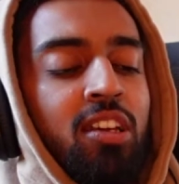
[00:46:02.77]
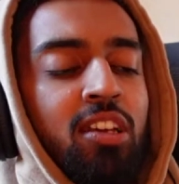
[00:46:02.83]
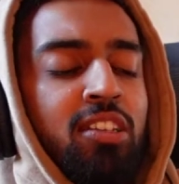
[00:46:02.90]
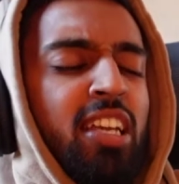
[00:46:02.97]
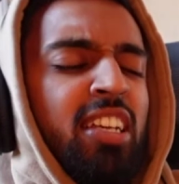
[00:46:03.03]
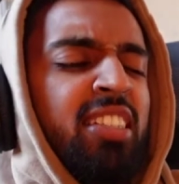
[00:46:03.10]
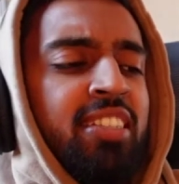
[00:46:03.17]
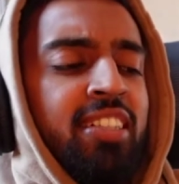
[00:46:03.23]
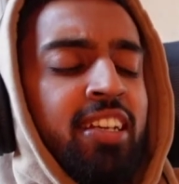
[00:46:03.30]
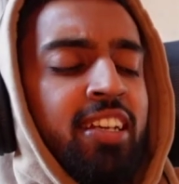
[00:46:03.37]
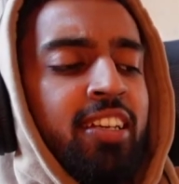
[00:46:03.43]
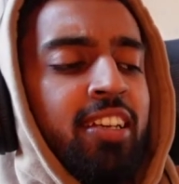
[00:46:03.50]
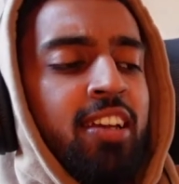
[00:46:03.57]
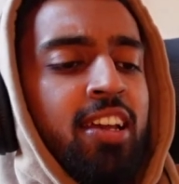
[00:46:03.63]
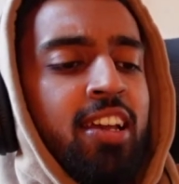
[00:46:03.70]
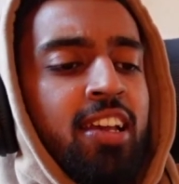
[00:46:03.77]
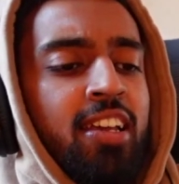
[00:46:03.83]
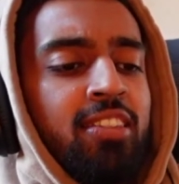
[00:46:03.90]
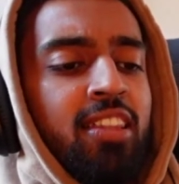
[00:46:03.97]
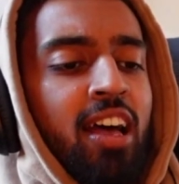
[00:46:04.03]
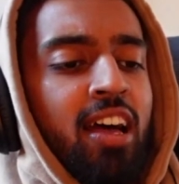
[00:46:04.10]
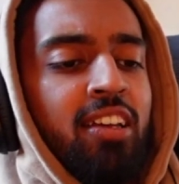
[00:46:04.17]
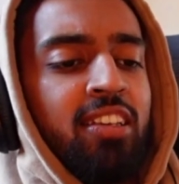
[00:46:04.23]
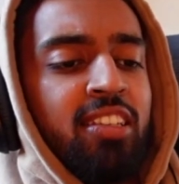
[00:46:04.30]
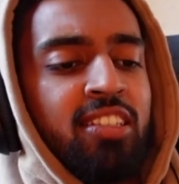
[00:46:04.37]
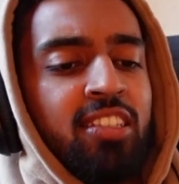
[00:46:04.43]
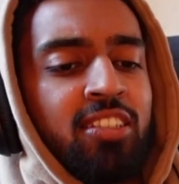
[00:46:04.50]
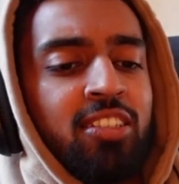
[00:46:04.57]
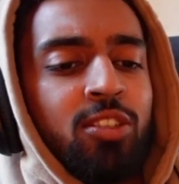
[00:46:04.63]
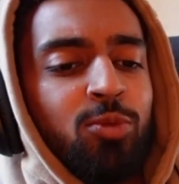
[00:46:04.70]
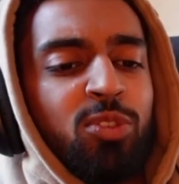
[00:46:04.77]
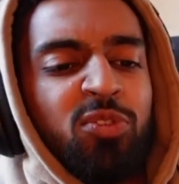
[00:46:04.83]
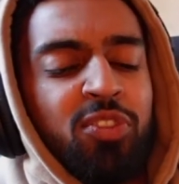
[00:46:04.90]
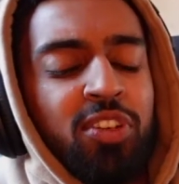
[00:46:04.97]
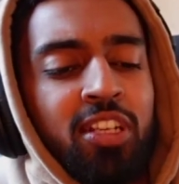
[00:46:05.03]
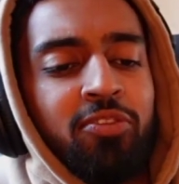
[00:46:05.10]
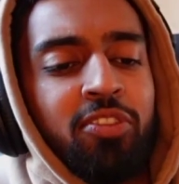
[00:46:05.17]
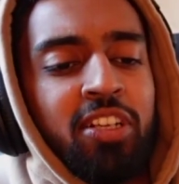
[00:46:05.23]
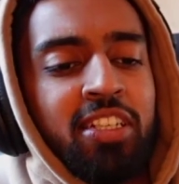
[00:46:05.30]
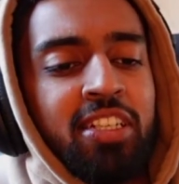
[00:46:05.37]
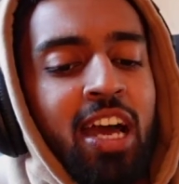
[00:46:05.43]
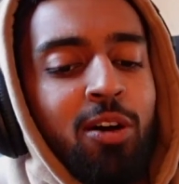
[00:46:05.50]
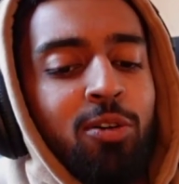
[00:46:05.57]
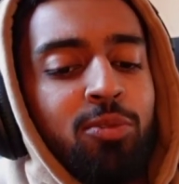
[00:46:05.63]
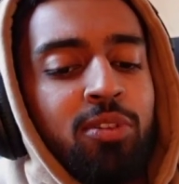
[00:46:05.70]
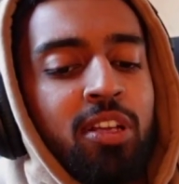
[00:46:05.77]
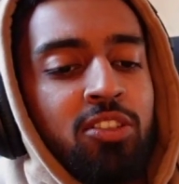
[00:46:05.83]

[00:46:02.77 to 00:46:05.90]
yesterday." That his sister was feeling really down,